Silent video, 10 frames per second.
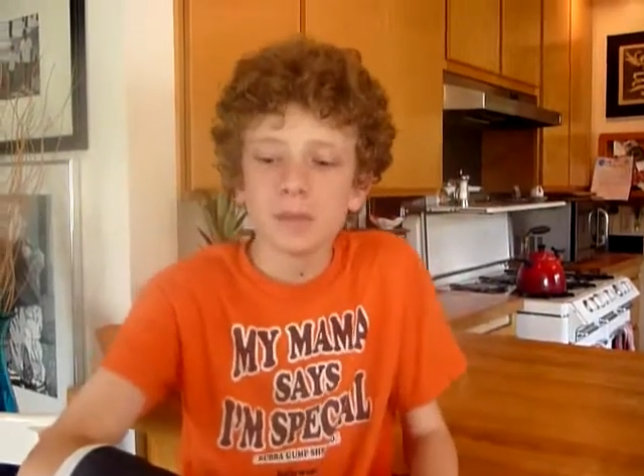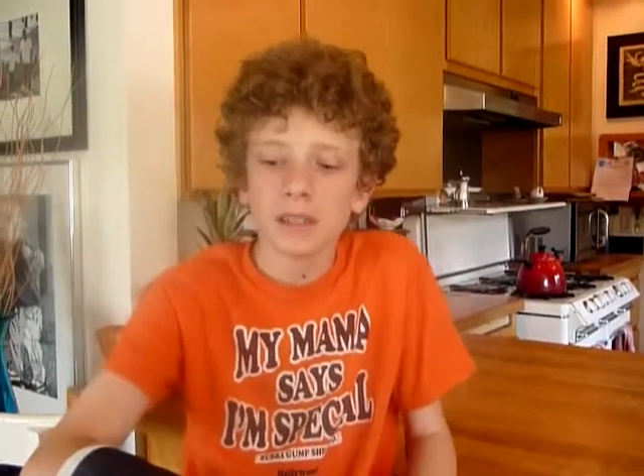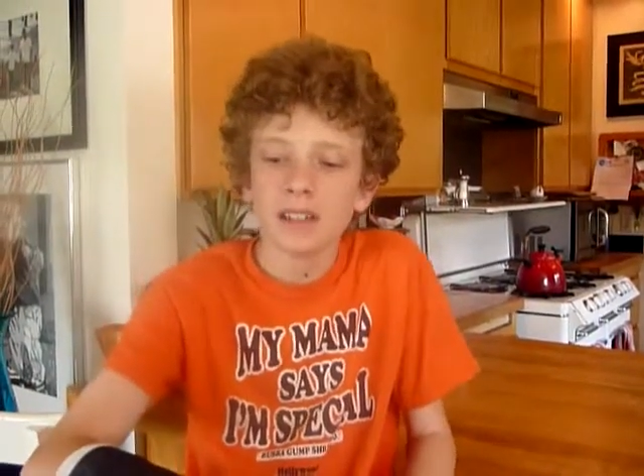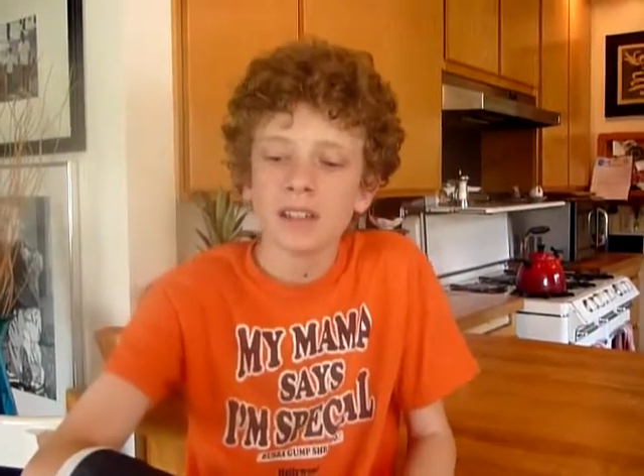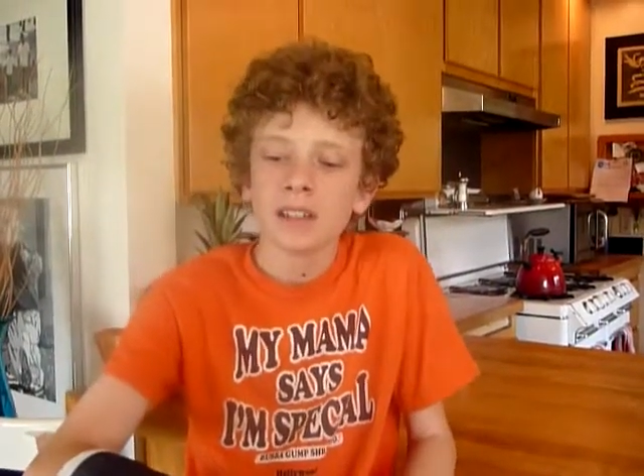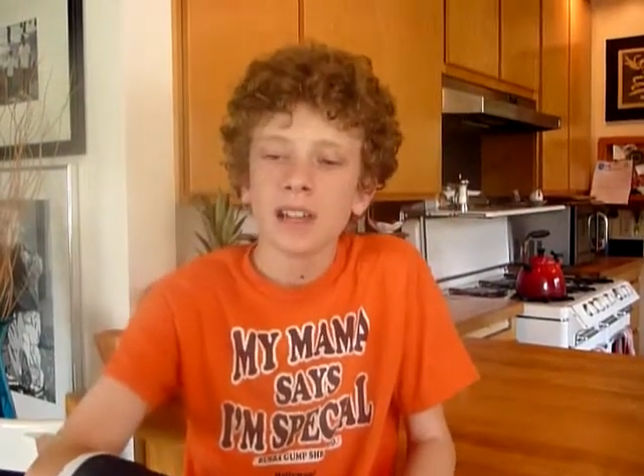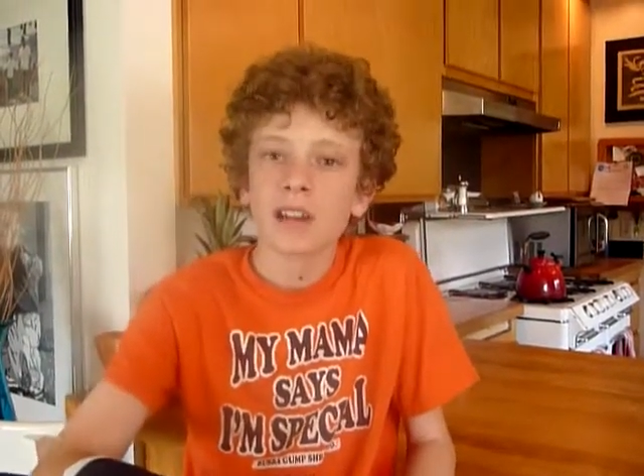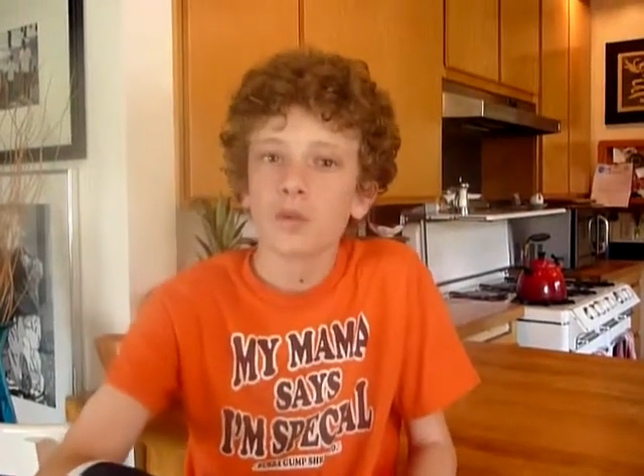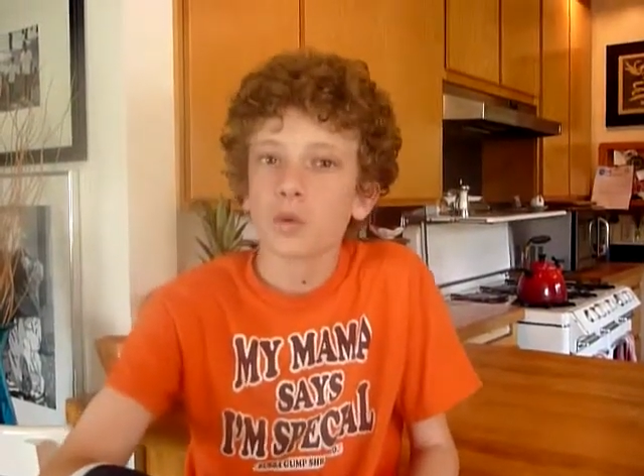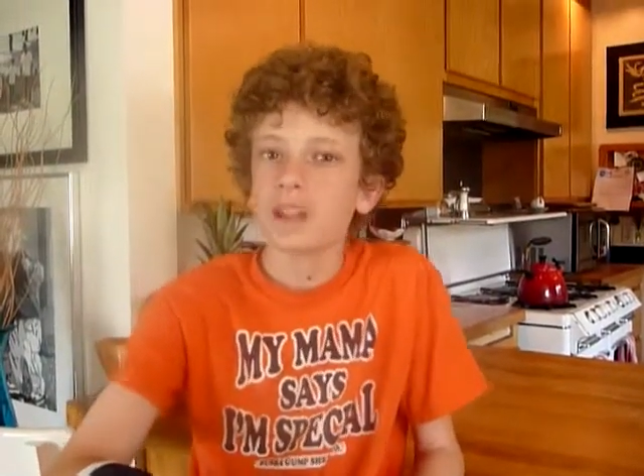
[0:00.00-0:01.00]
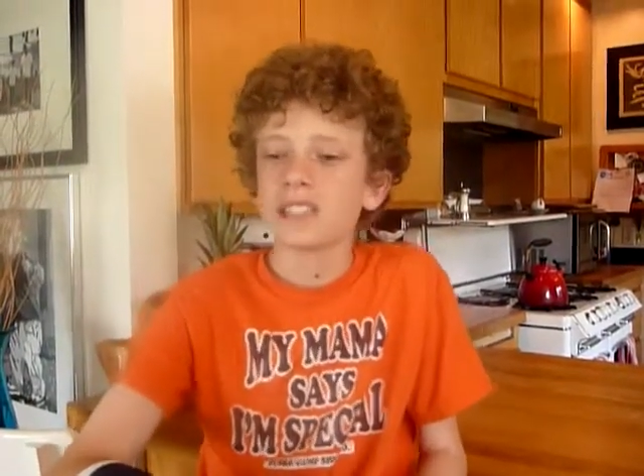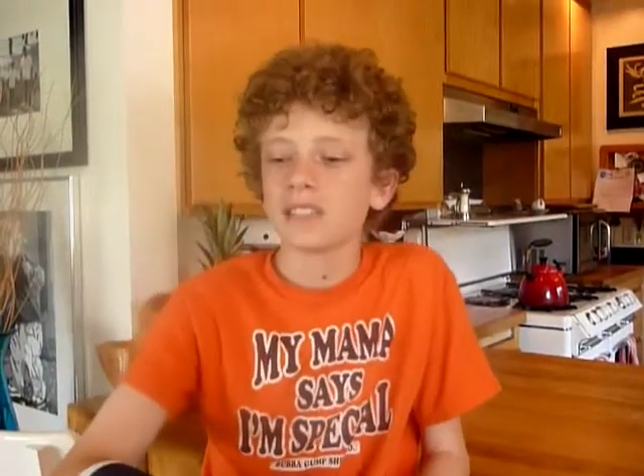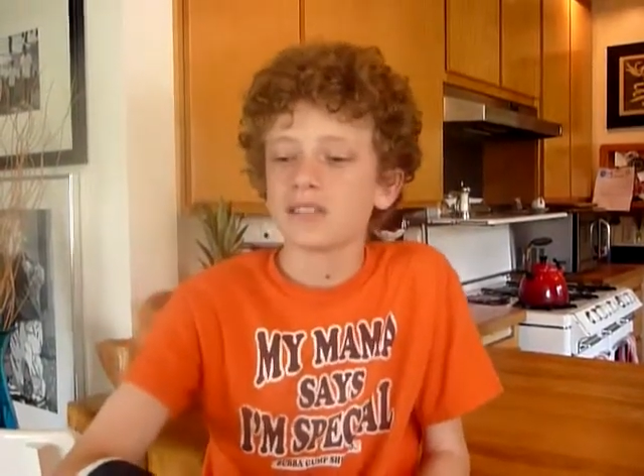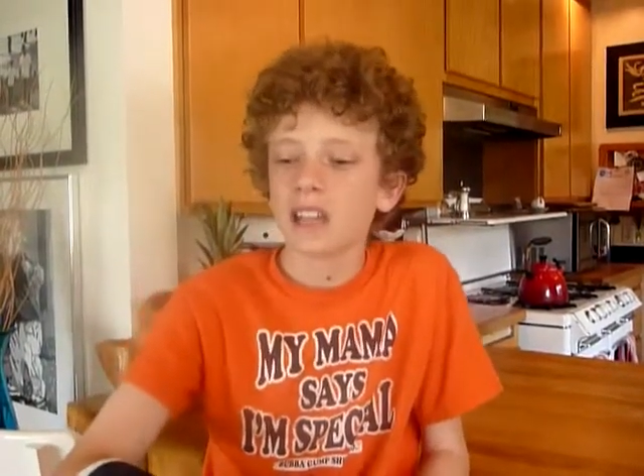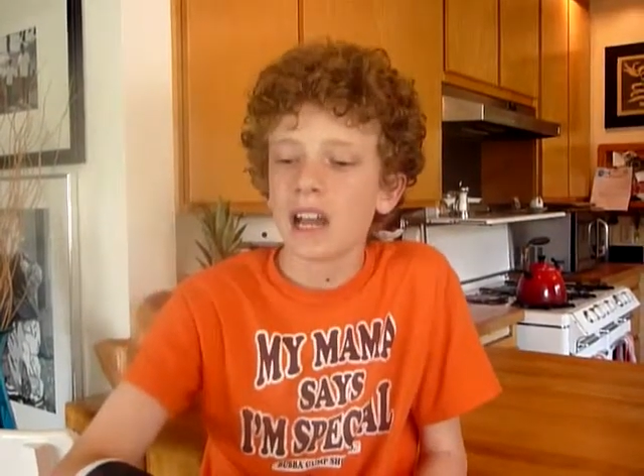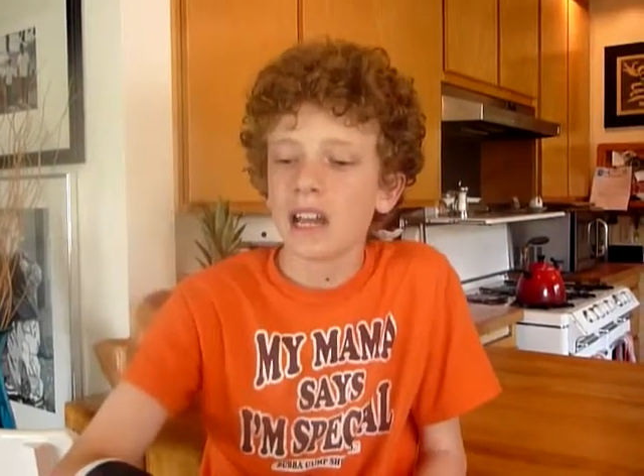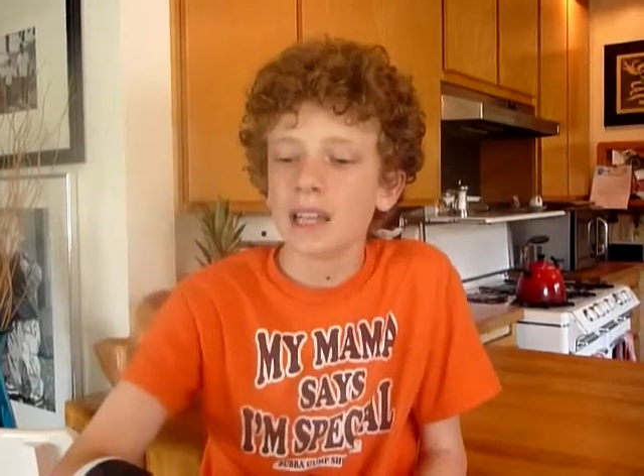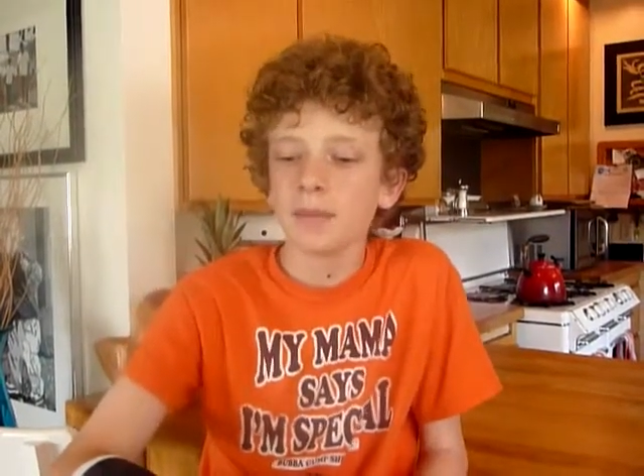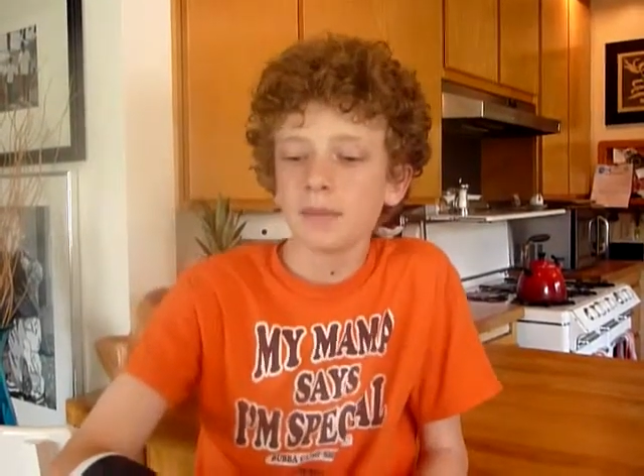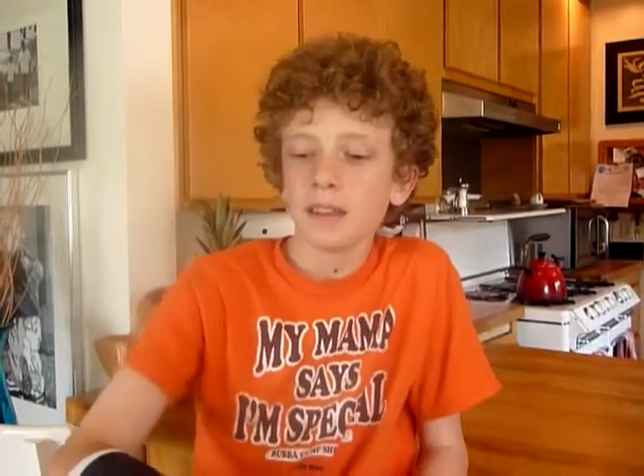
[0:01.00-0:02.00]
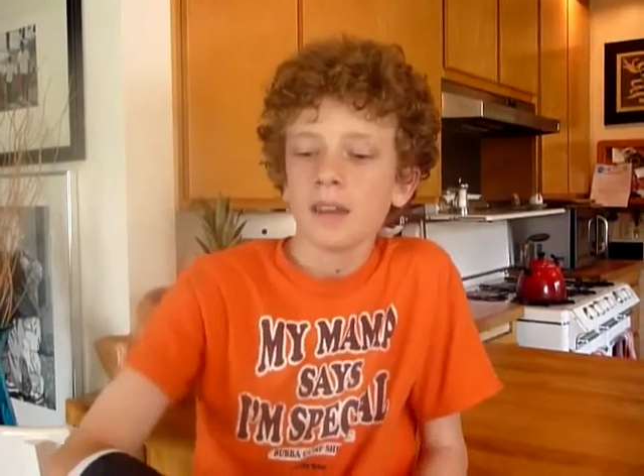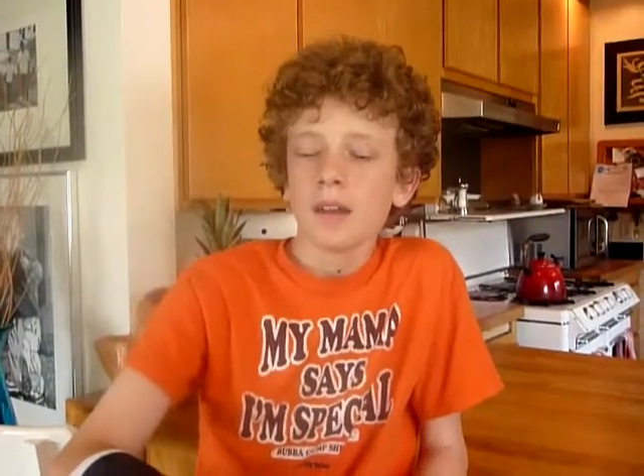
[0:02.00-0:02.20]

to be kind of a waste of time.